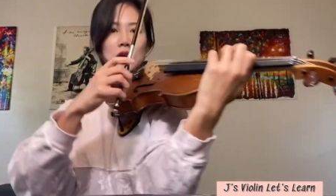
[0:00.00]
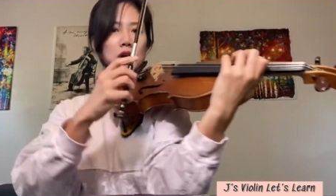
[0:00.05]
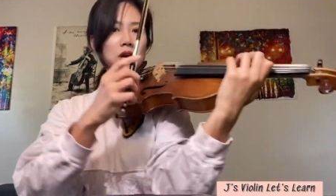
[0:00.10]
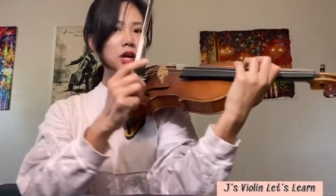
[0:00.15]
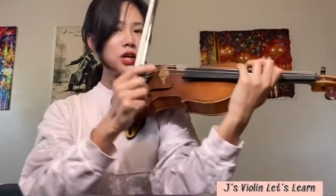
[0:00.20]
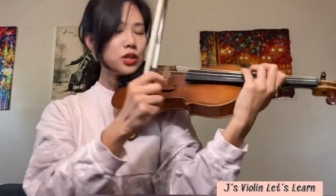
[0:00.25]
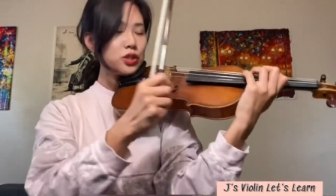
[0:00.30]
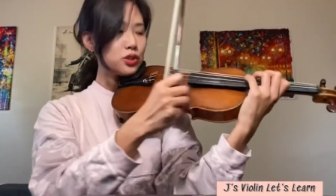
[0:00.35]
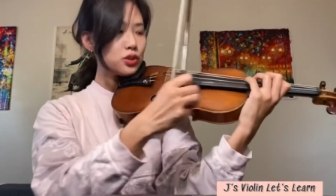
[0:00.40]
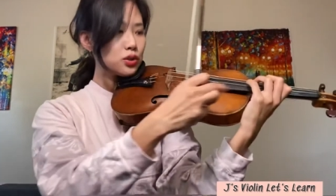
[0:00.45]

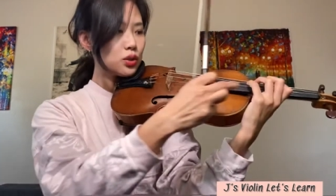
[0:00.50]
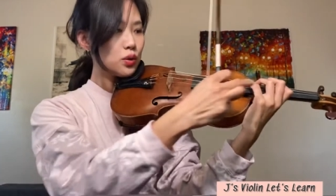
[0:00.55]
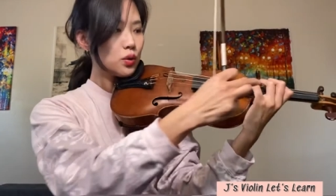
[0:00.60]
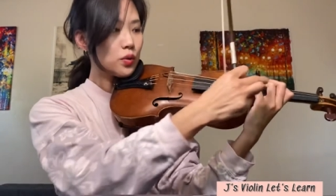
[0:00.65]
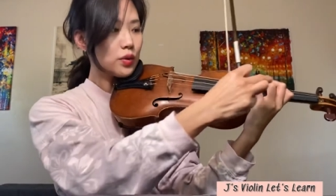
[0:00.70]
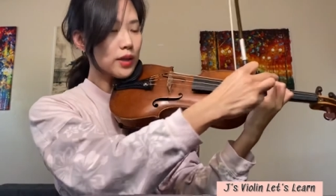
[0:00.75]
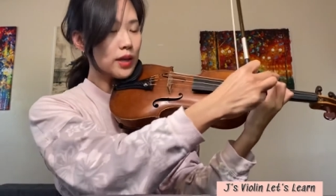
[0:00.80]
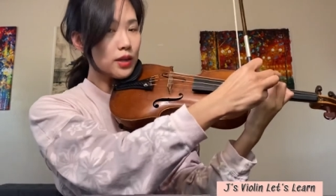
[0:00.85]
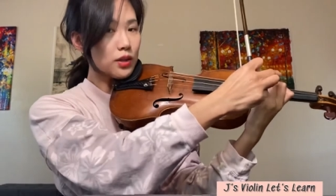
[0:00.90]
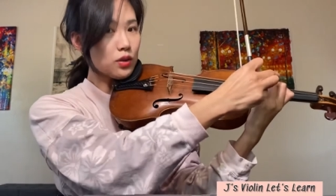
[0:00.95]

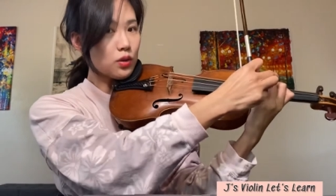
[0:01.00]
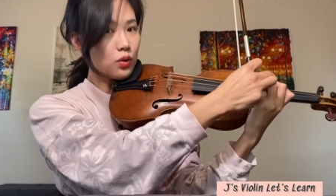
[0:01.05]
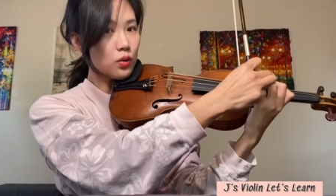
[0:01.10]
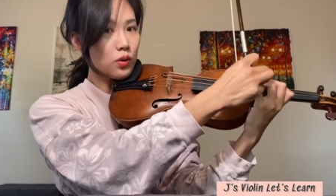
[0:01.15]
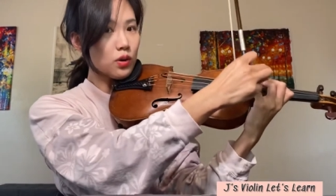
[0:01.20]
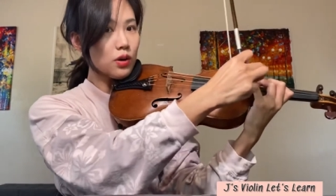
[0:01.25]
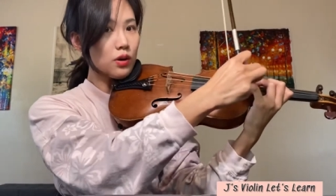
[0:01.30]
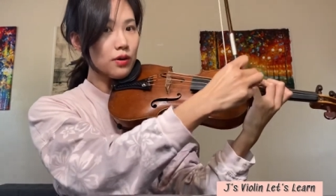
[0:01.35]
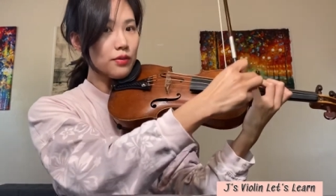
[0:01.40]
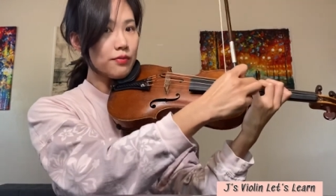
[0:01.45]
So that
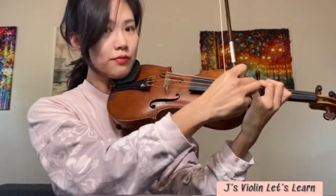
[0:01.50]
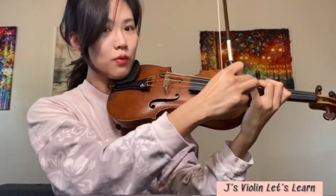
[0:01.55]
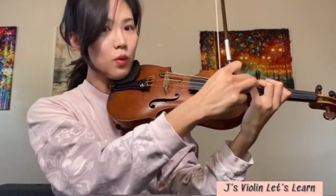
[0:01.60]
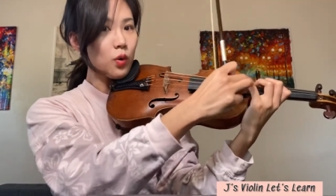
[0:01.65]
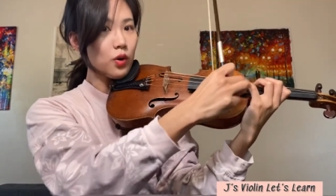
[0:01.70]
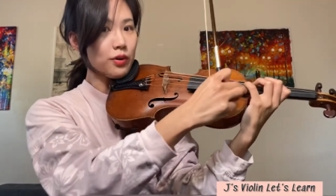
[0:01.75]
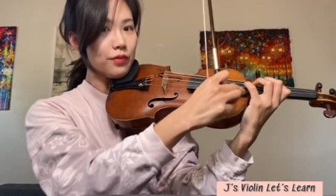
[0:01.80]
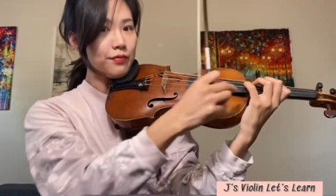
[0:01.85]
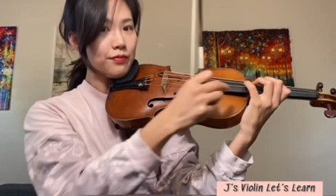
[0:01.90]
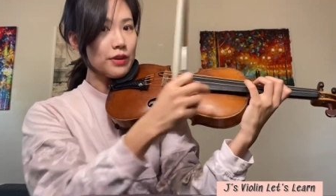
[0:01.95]
your
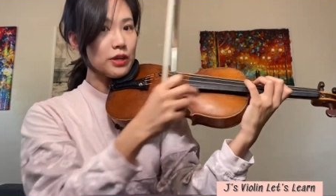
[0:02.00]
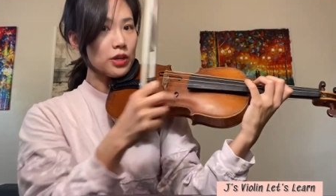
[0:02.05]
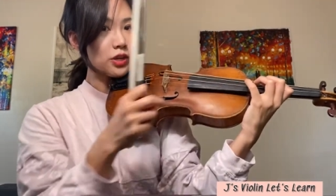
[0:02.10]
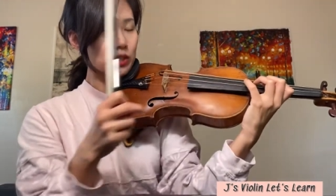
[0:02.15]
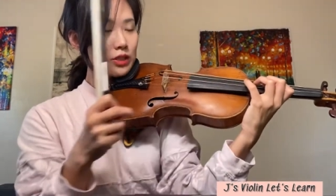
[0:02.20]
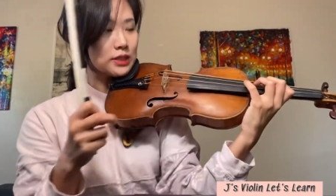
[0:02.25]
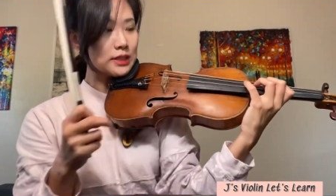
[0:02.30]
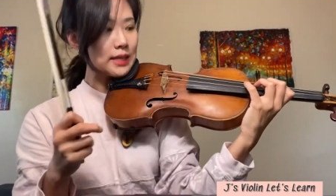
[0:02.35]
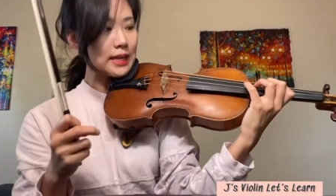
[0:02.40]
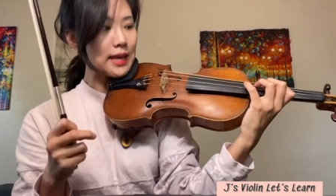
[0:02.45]
four
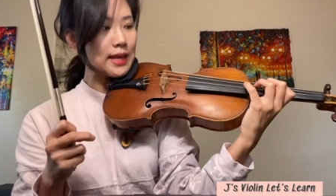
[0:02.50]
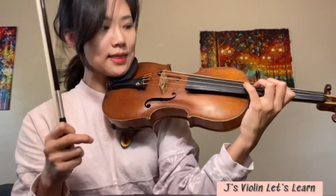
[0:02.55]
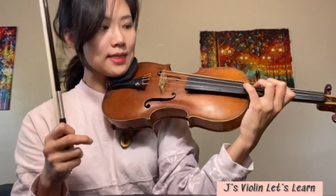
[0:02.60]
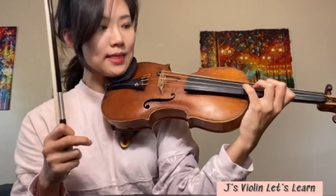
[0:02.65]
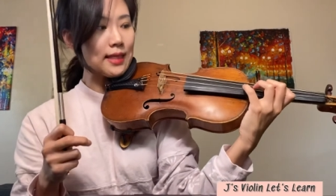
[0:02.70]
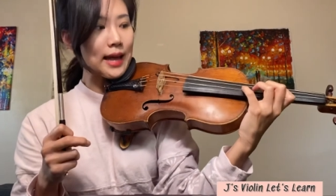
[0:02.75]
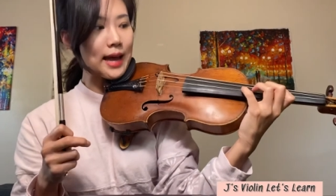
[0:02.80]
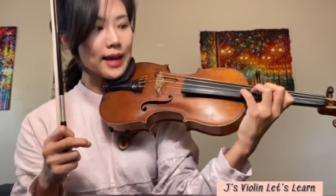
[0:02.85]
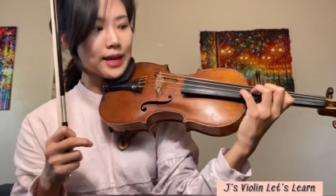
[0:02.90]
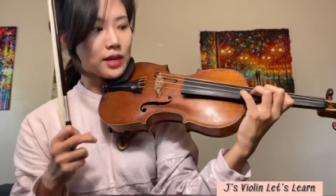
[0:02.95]
fingers can
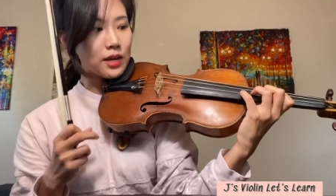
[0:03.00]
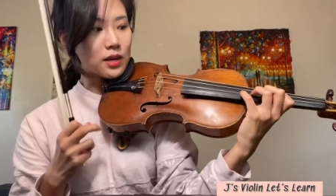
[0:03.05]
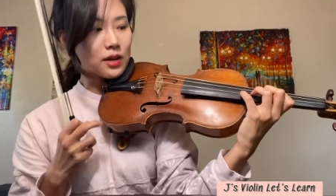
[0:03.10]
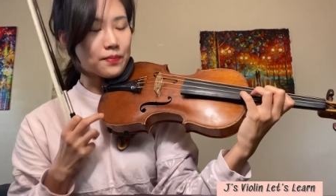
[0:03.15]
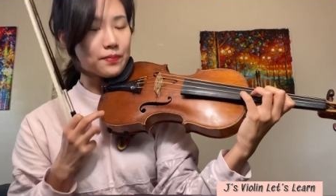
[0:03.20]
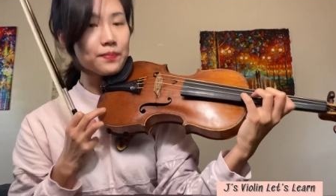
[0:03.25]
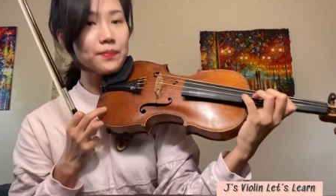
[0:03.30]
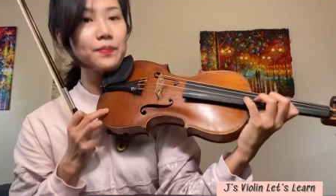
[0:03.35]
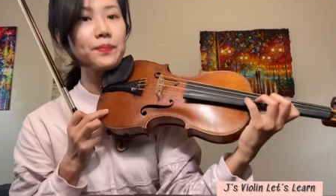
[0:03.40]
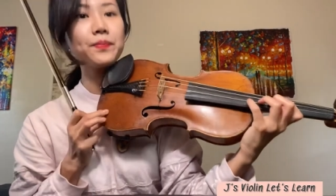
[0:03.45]
line
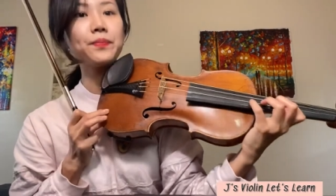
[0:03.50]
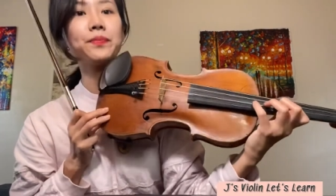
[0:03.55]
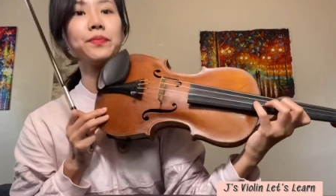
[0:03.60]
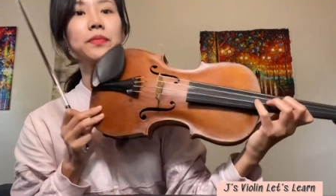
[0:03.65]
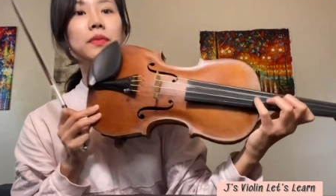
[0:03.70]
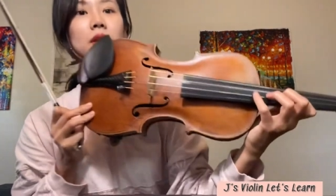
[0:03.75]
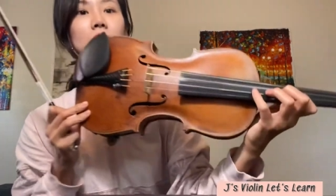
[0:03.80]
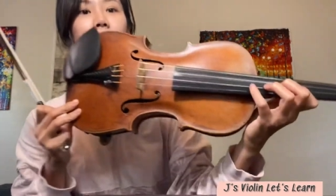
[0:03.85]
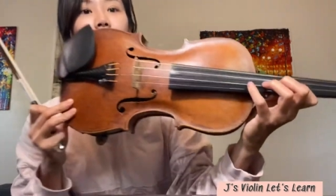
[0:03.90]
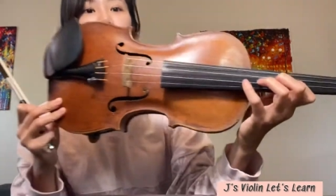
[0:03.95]
up
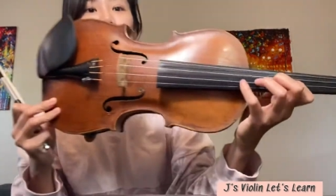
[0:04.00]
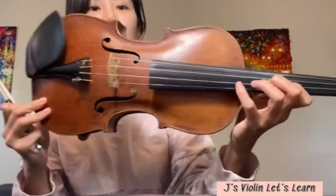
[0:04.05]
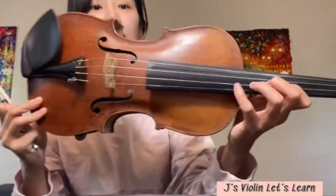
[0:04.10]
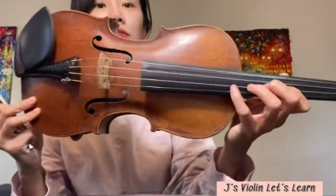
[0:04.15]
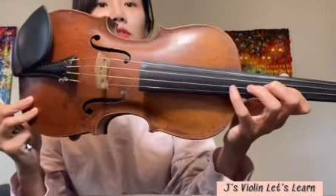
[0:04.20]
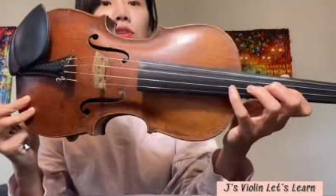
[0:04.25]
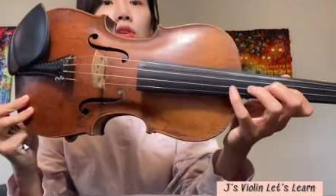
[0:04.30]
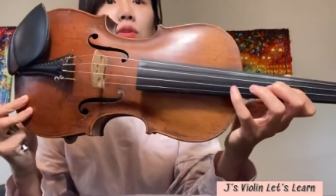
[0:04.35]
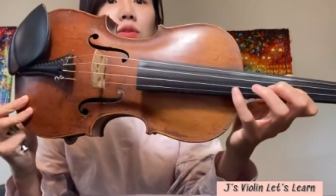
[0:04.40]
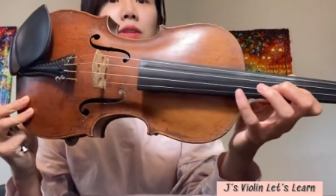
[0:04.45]

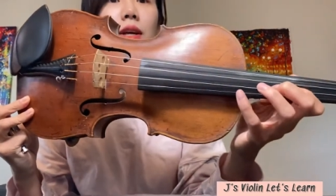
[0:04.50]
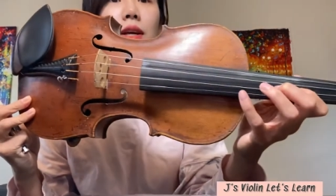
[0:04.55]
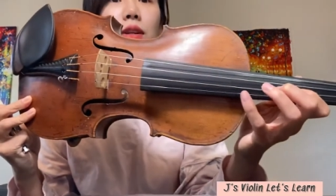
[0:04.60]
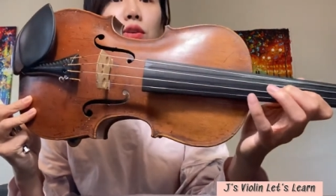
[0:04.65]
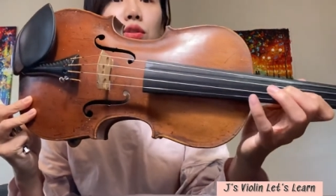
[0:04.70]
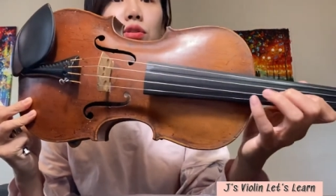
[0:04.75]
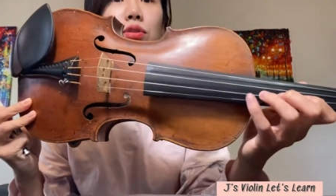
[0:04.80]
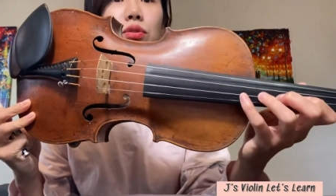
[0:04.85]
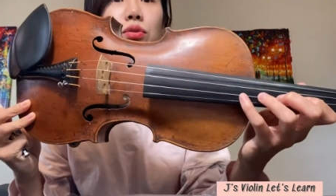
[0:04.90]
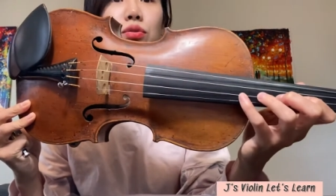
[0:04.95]
even though they
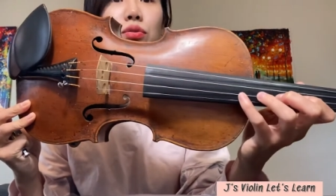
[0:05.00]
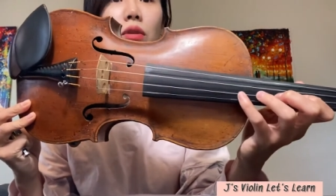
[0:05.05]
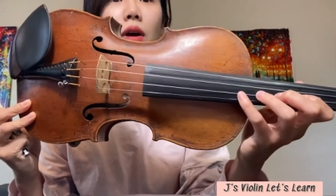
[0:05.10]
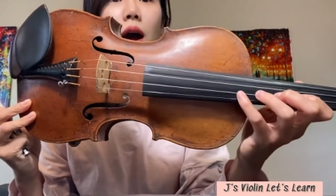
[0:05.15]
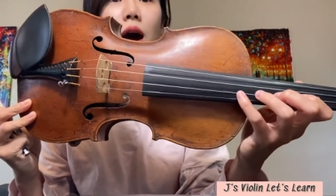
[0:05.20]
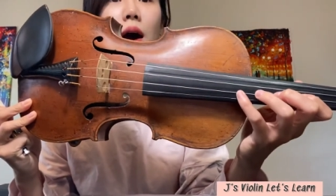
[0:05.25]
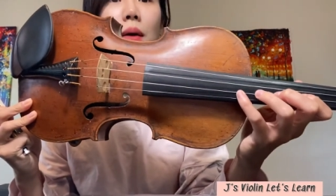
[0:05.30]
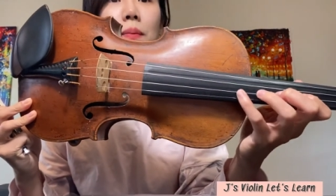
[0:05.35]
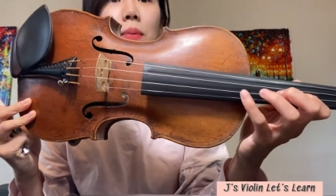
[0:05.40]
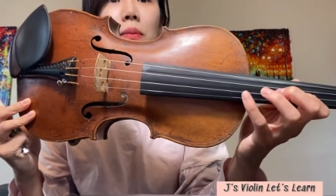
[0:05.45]
don't
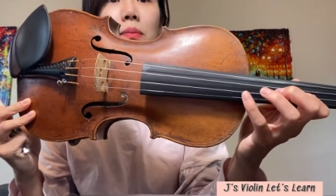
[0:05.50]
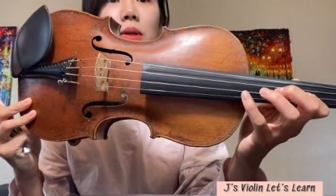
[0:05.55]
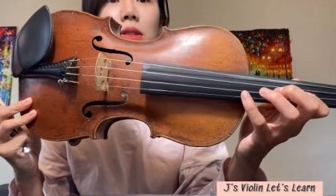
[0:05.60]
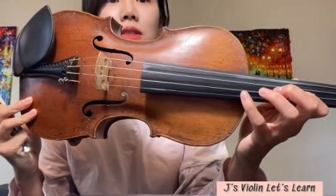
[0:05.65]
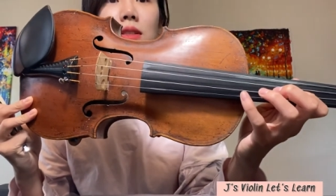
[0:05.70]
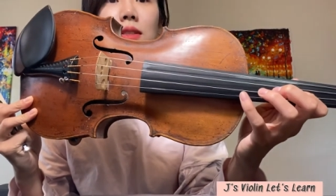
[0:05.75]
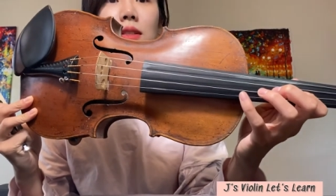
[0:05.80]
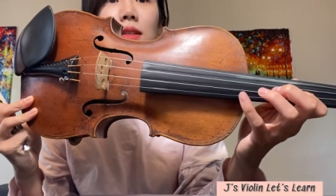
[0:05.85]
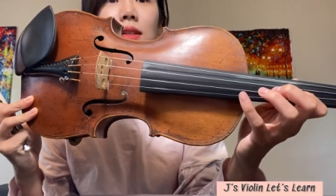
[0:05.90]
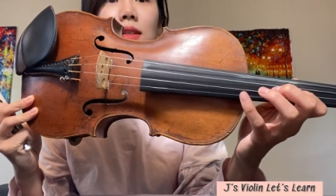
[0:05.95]
drop, but
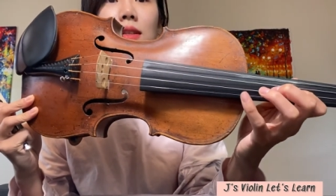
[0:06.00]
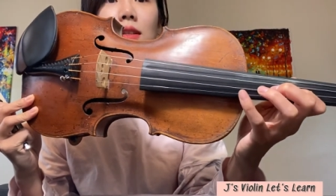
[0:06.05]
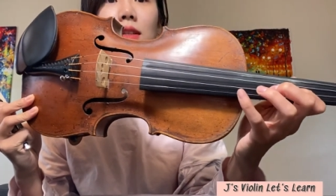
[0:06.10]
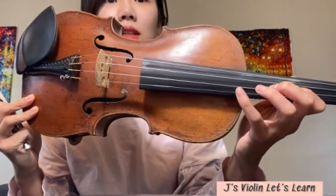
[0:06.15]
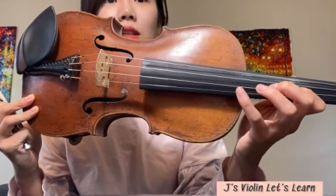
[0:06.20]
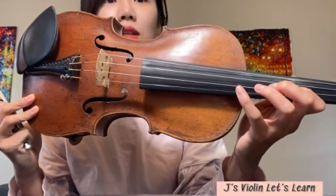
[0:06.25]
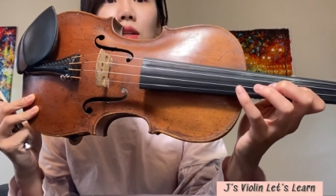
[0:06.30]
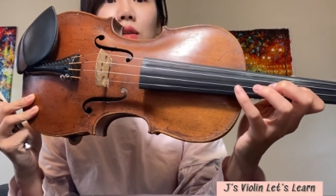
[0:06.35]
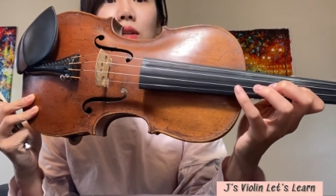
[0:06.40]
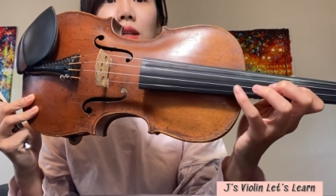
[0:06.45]
still
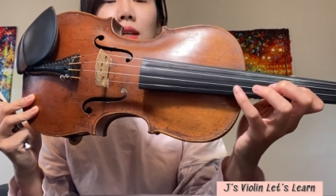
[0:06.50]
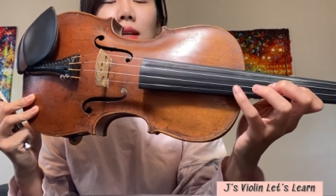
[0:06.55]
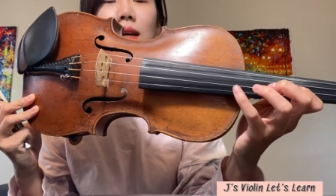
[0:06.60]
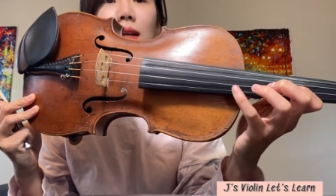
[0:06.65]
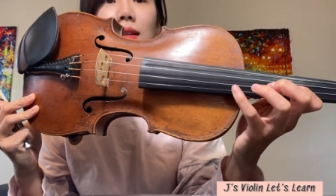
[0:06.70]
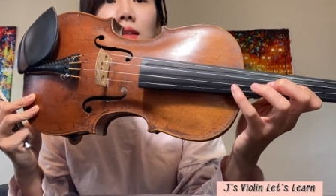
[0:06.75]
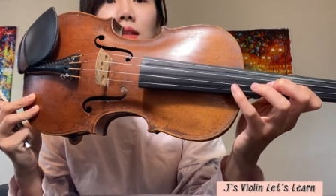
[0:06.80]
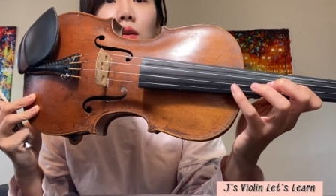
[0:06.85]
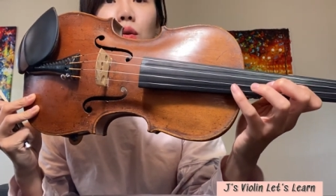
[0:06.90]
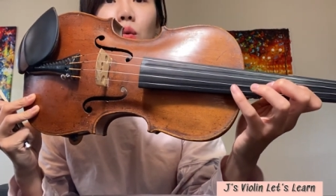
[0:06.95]
looking
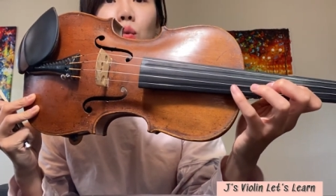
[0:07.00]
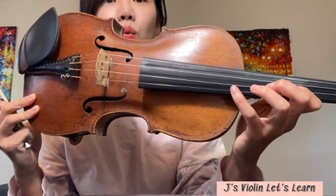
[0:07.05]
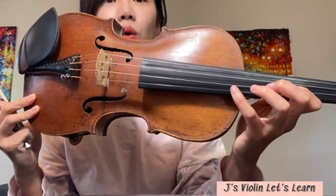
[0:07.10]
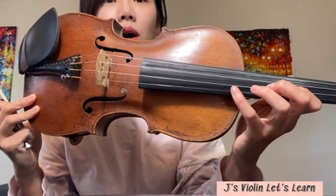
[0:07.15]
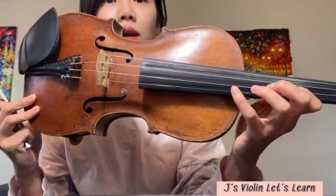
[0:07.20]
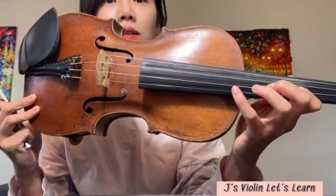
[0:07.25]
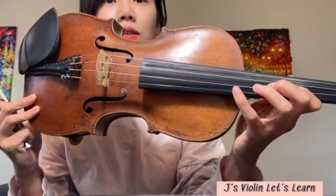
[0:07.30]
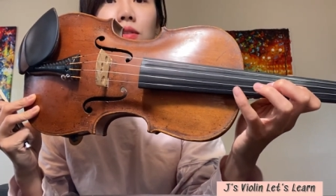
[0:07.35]
at the one